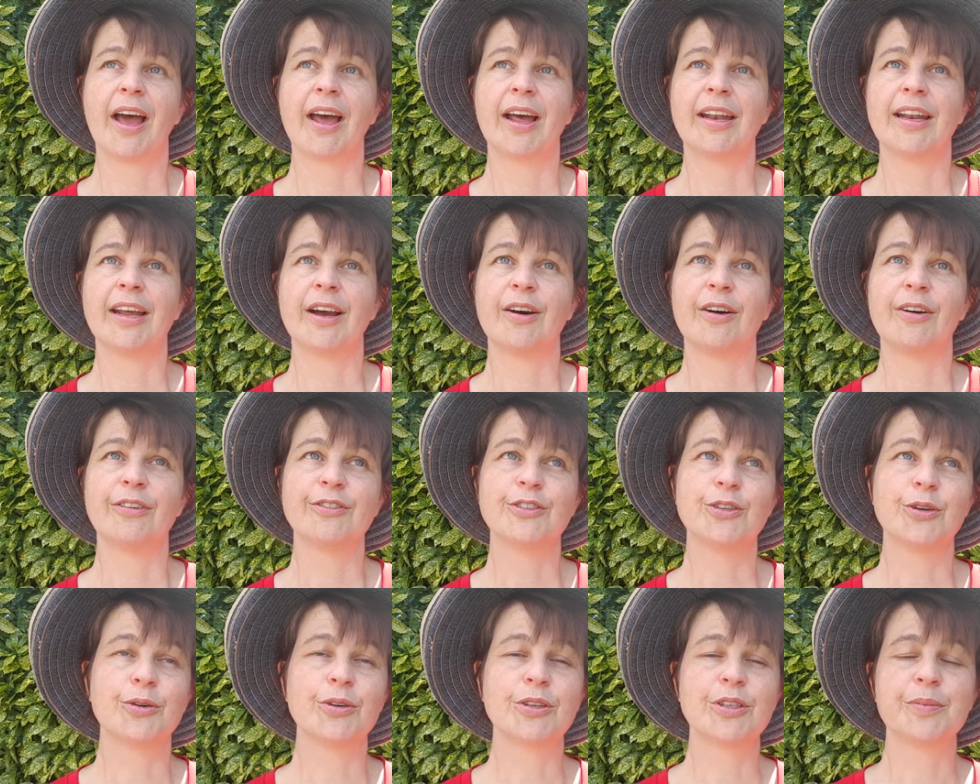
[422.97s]
Now, I've
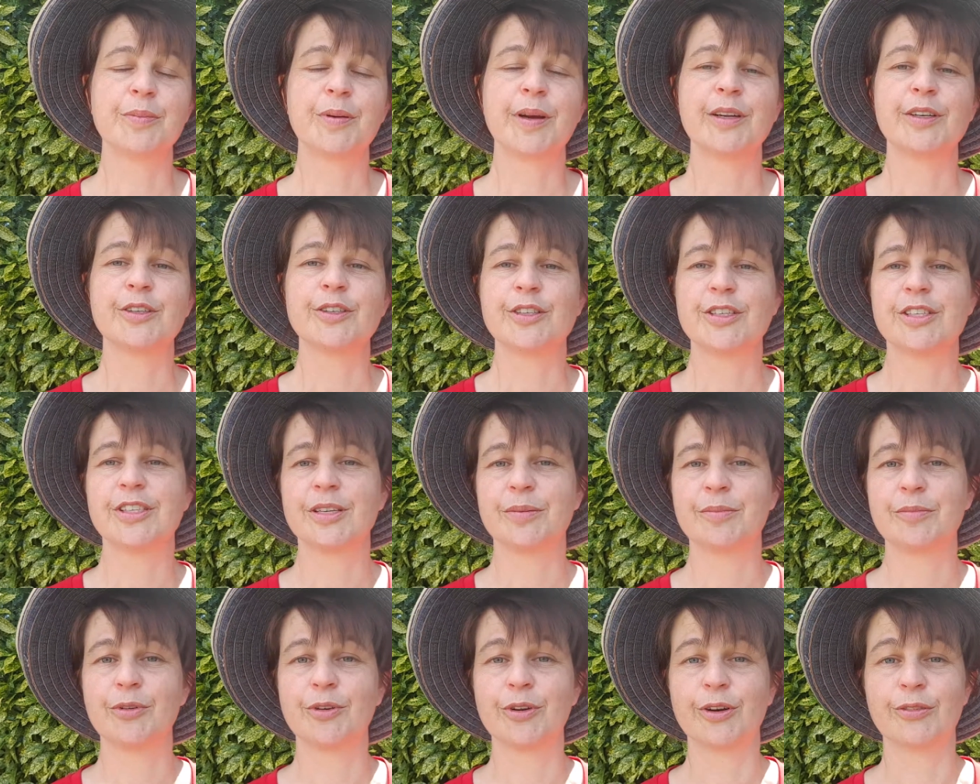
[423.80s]
talked about
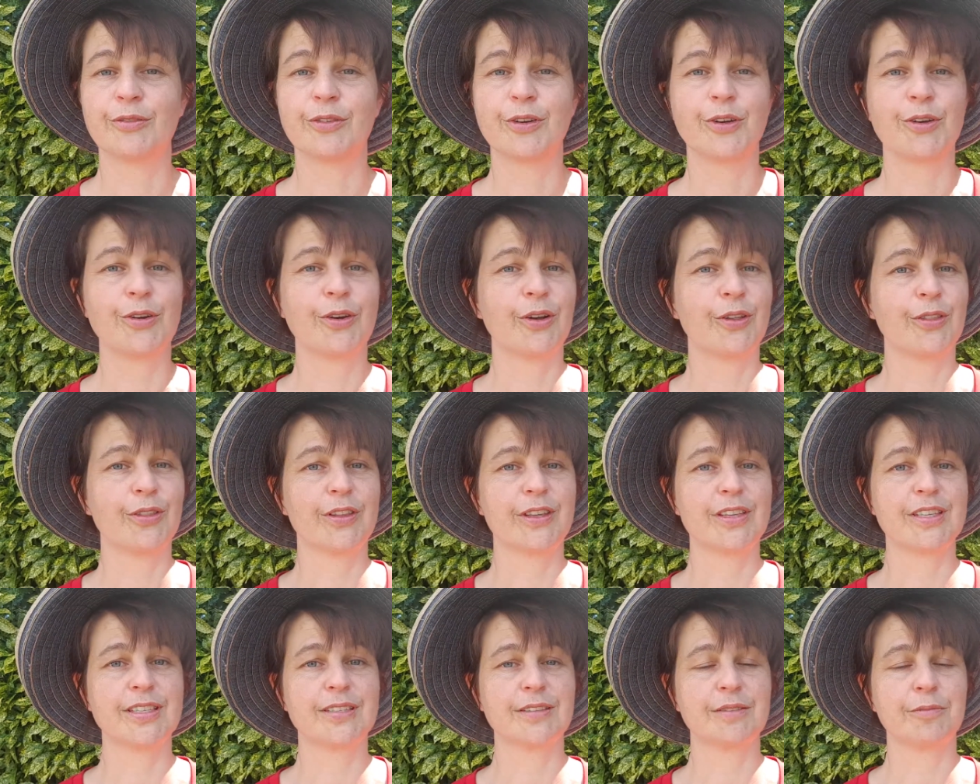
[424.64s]
Interesting Point of View on
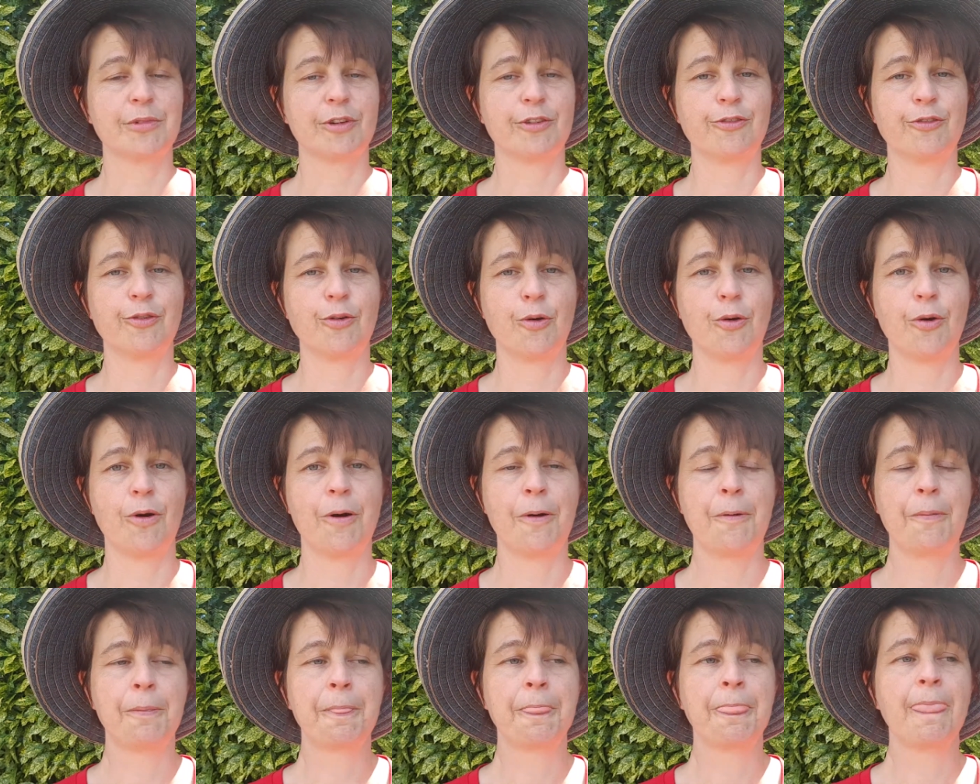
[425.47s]
this before,
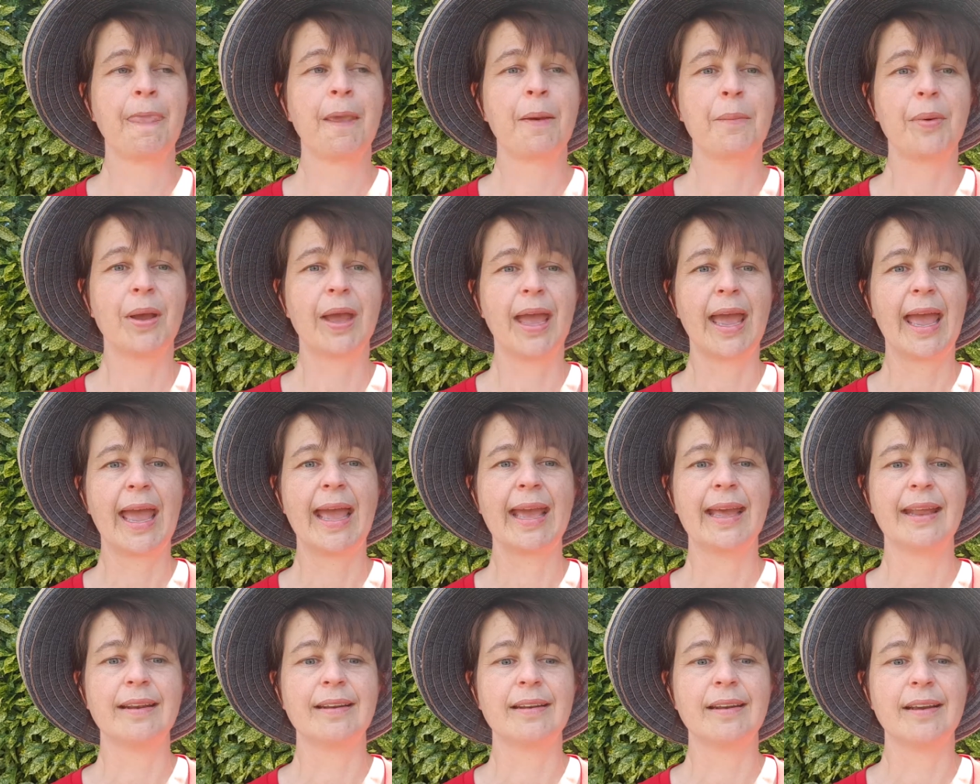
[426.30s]

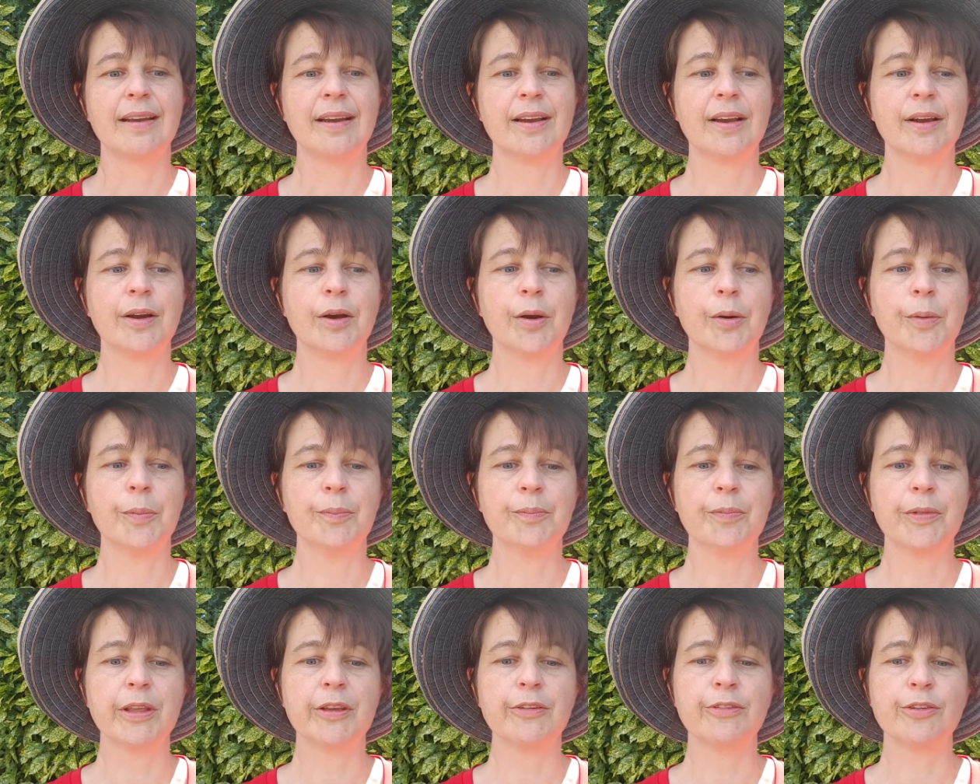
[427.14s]
and
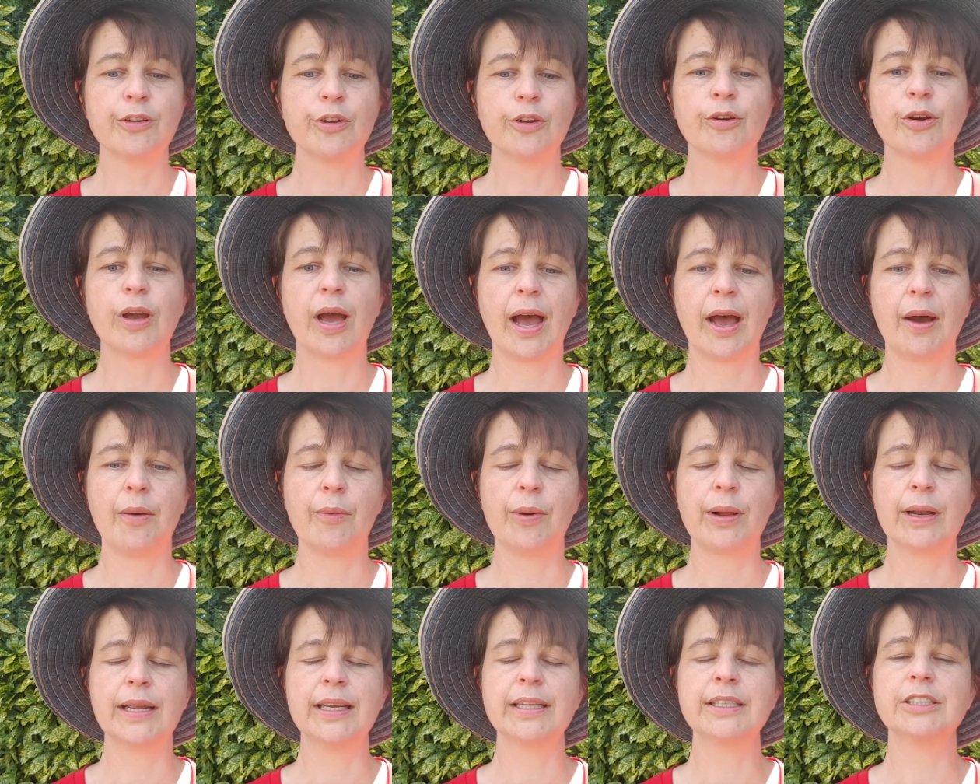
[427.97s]
if you are
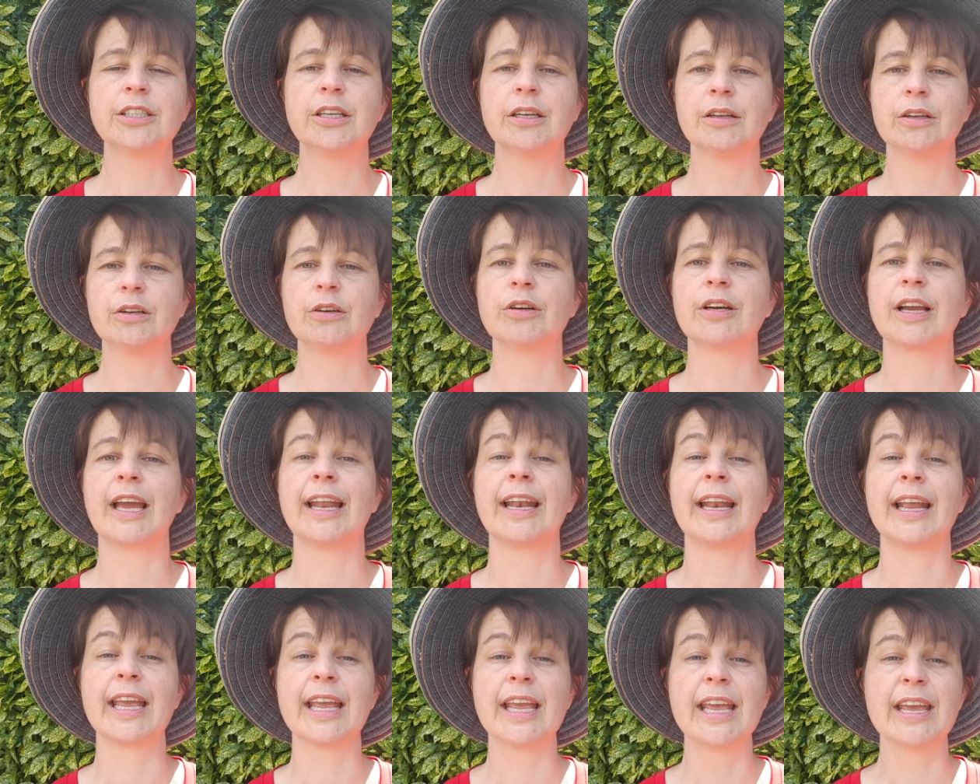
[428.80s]
willing to look at
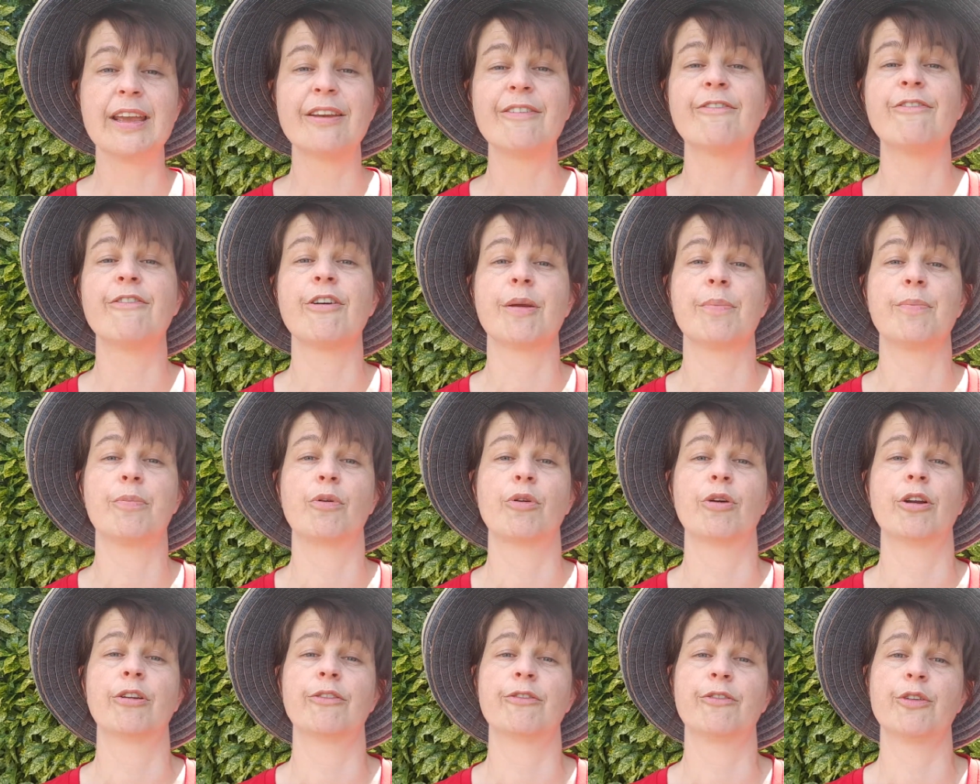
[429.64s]
every
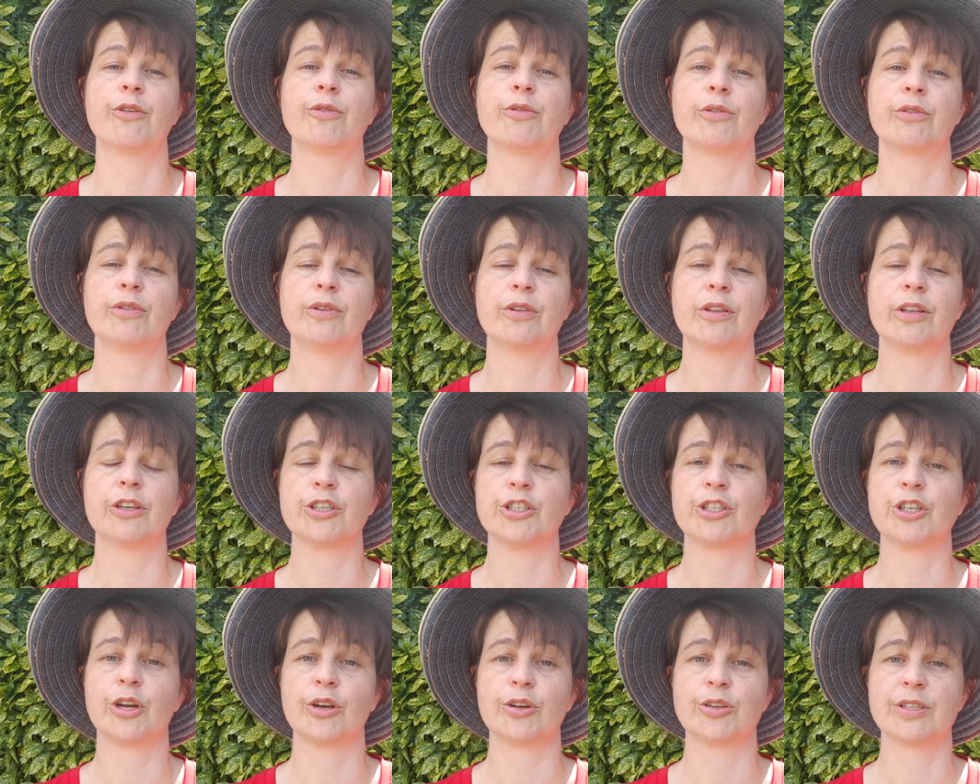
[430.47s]
point of view that
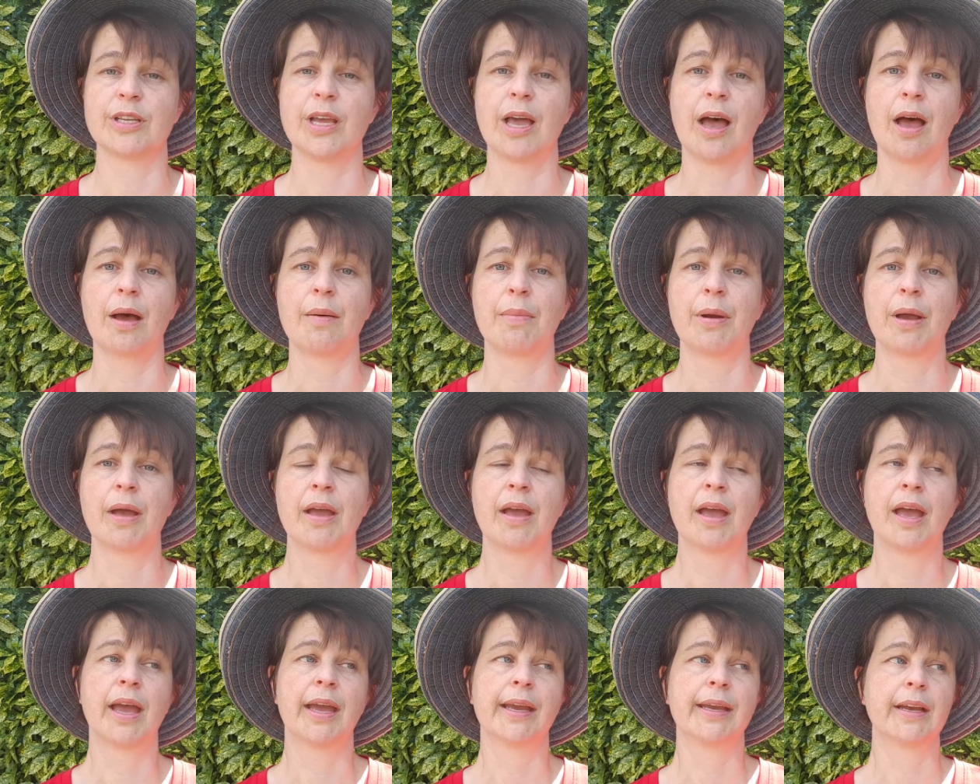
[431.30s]
shows up
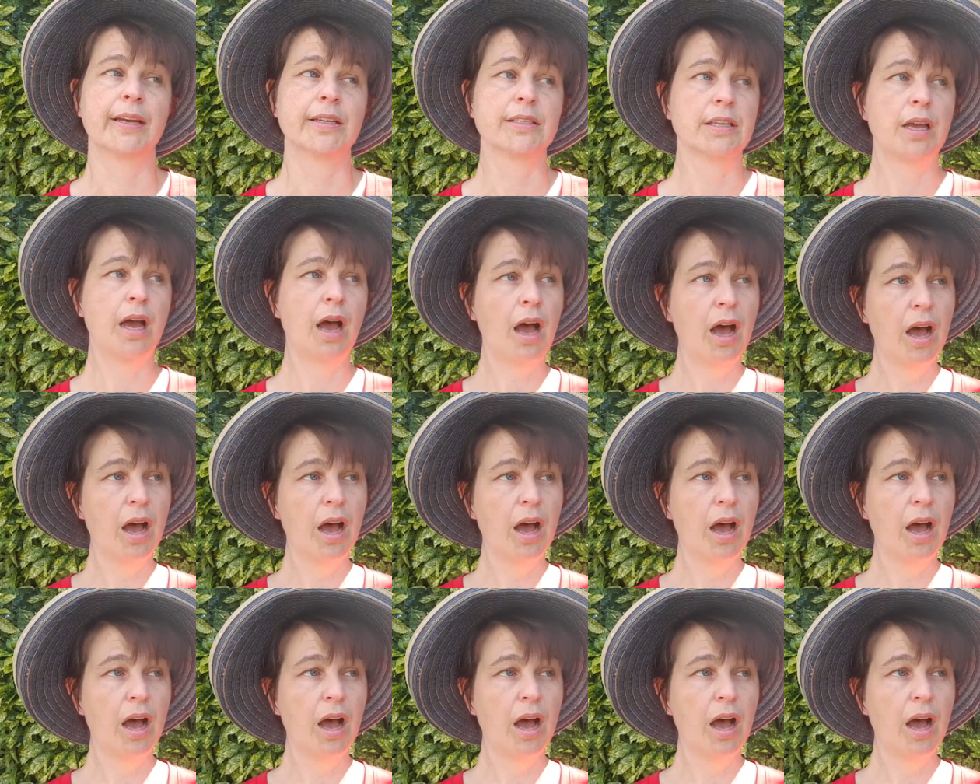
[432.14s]
and goes,